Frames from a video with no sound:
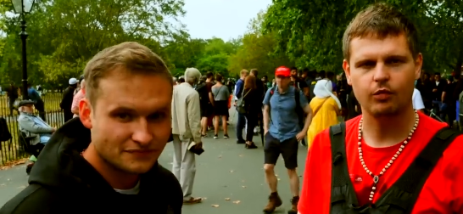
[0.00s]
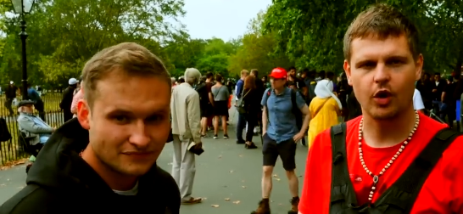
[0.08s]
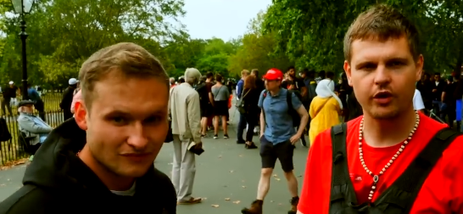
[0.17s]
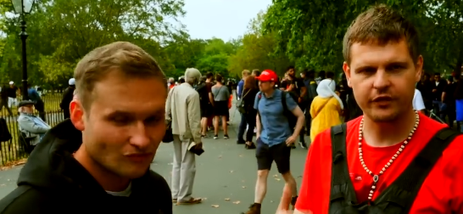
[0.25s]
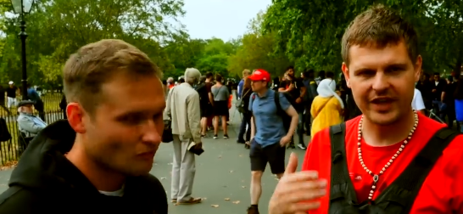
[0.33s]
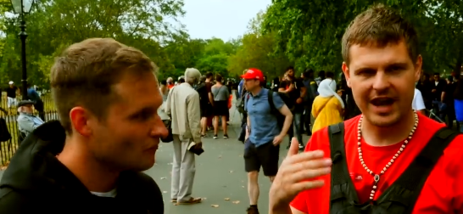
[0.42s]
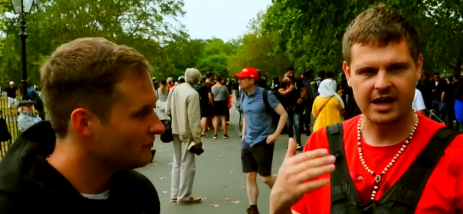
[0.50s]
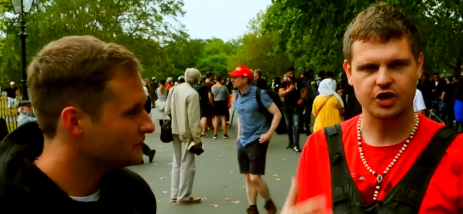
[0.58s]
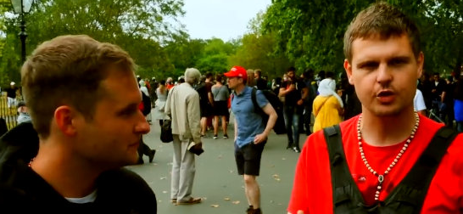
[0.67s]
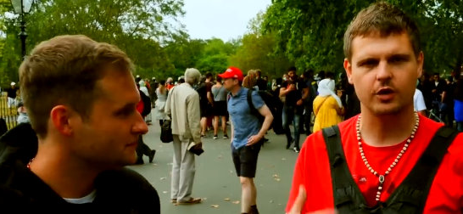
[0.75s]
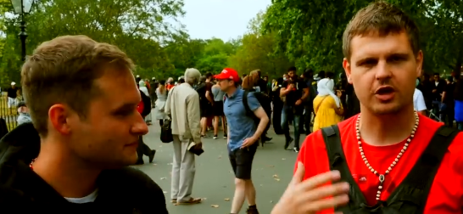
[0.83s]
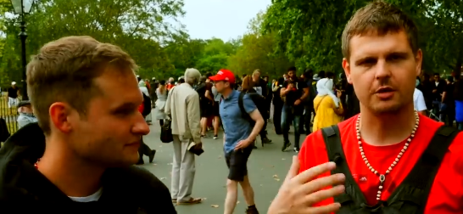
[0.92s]
Speaker 1: One of the
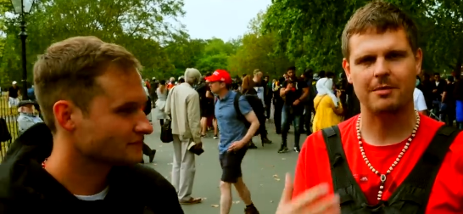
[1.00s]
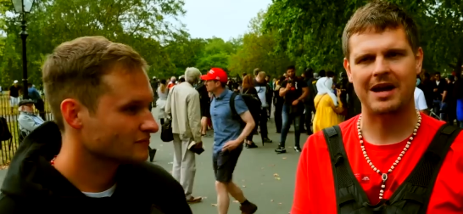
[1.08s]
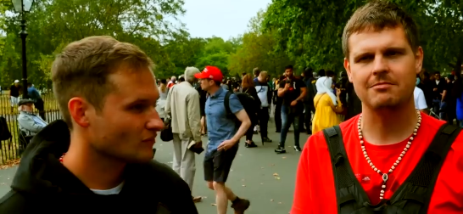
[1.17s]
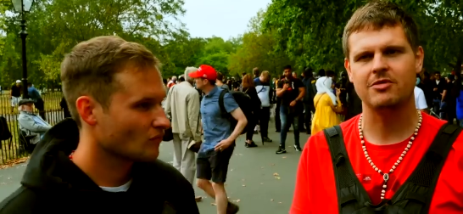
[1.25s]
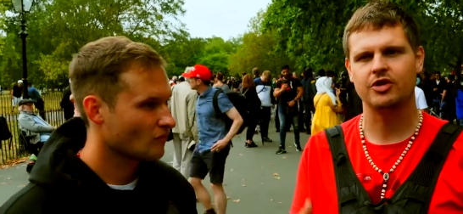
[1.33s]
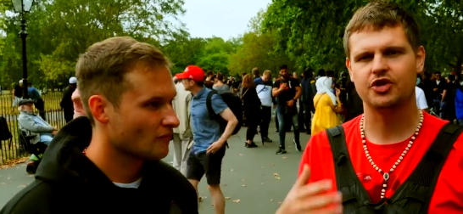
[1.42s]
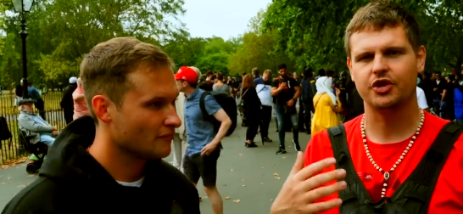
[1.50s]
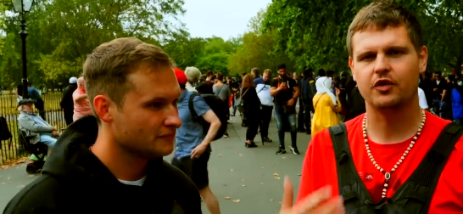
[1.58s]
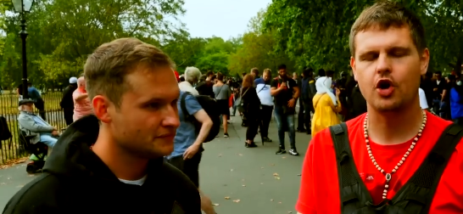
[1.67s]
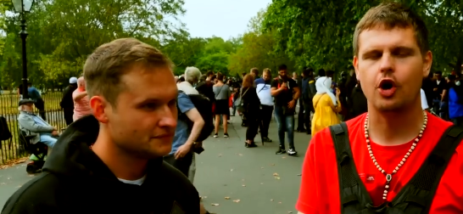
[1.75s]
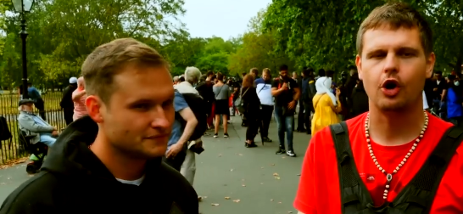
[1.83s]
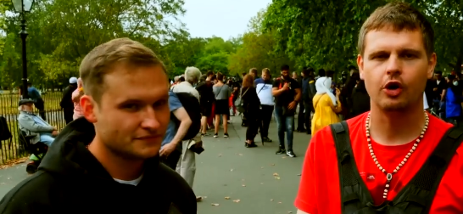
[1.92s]
actual commandments of
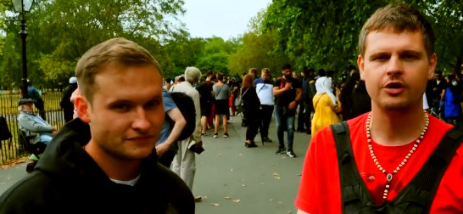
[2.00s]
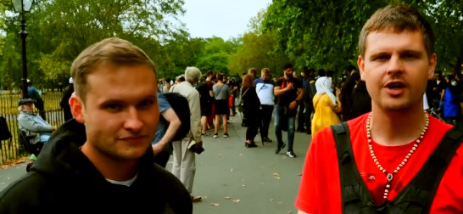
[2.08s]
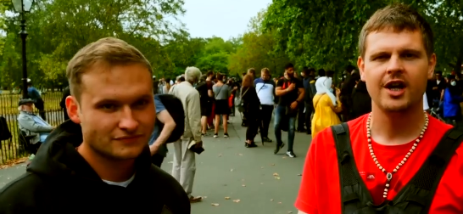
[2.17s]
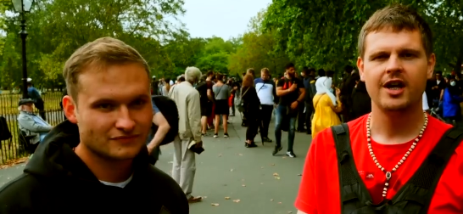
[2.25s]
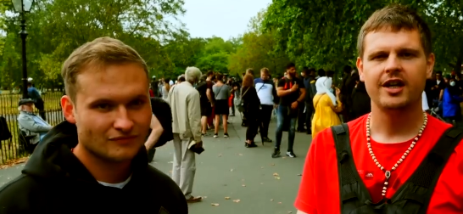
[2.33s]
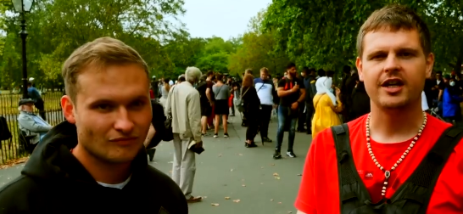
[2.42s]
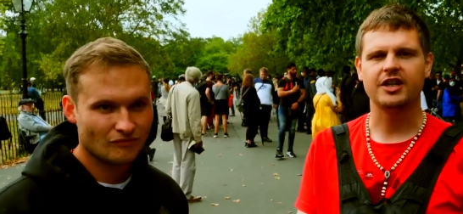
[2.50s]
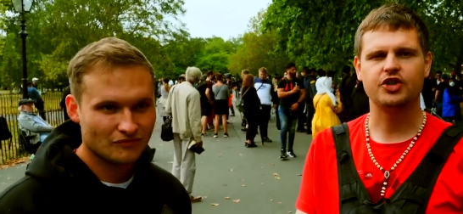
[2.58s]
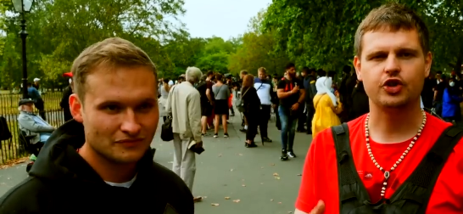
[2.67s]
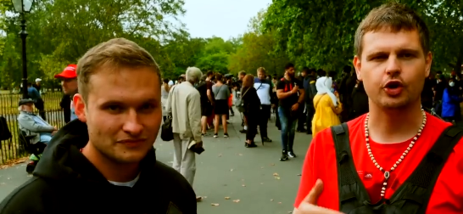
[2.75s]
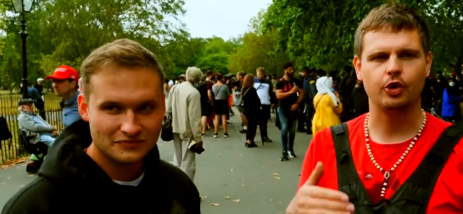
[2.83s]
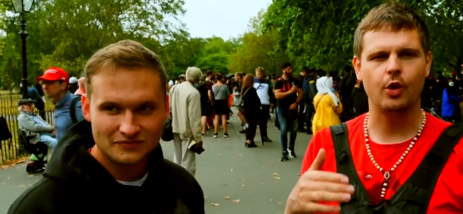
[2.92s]
God is
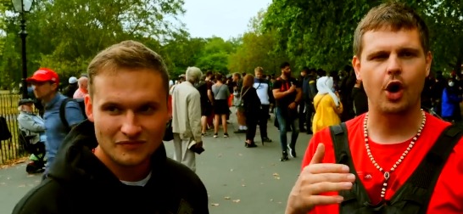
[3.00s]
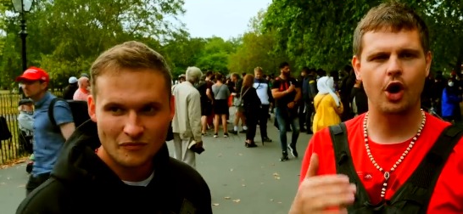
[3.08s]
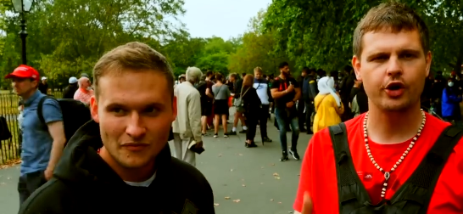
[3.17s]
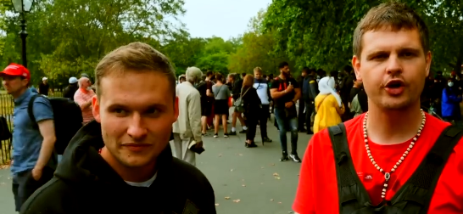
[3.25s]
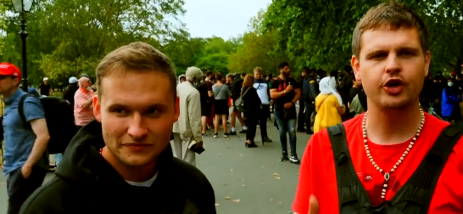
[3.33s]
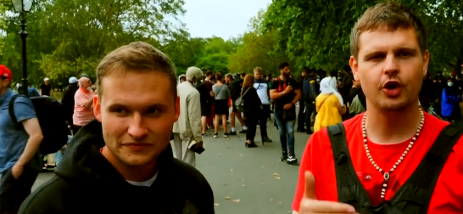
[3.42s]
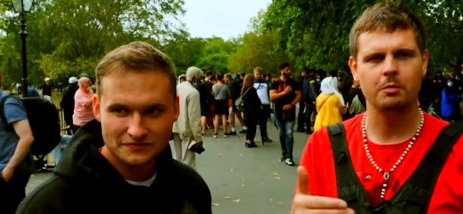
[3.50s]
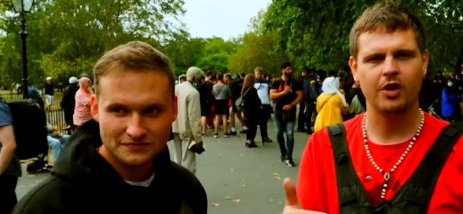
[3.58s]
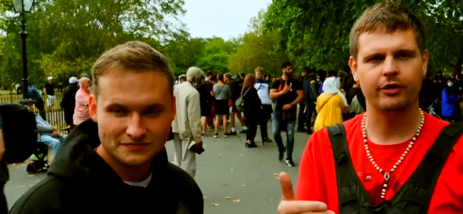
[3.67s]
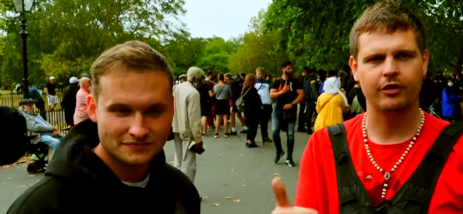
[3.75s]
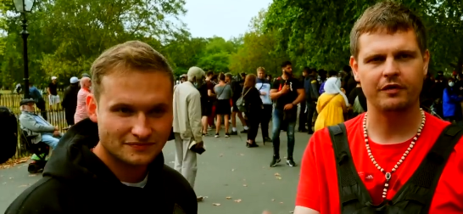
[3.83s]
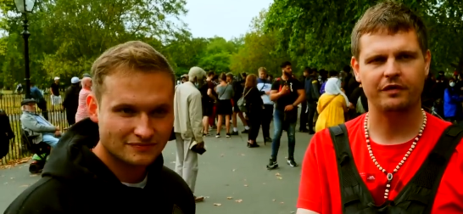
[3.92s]
to honour your
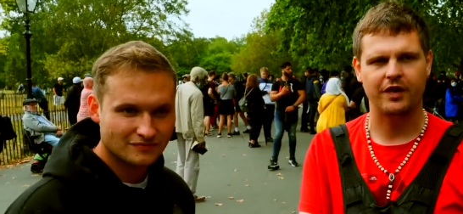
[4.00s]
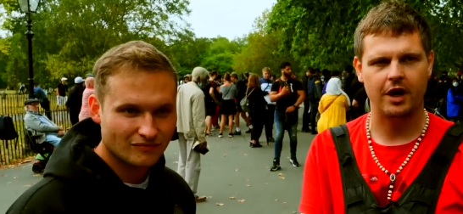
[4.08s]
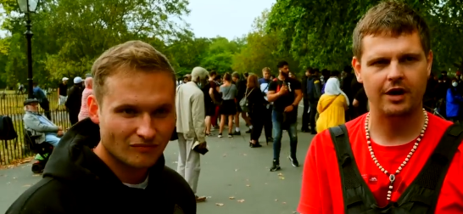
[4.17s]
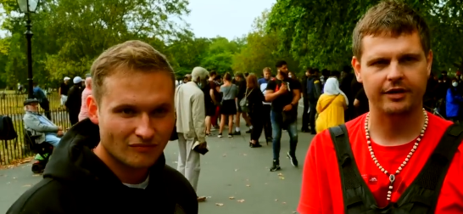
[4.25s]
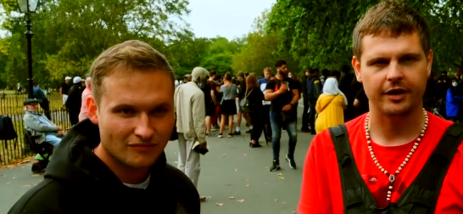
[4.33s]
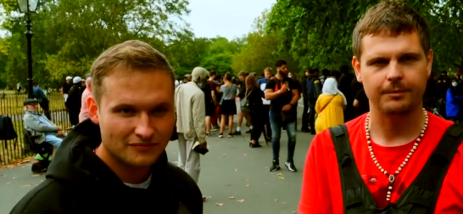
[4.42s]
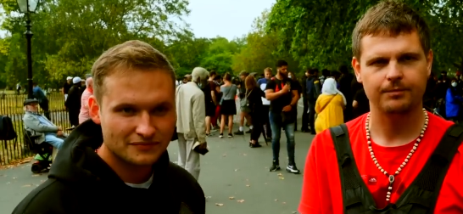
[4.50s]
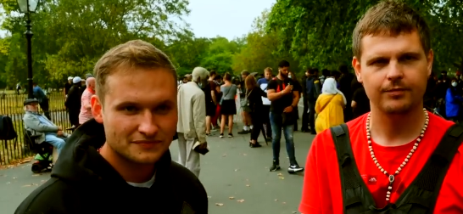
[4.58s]
mother and father.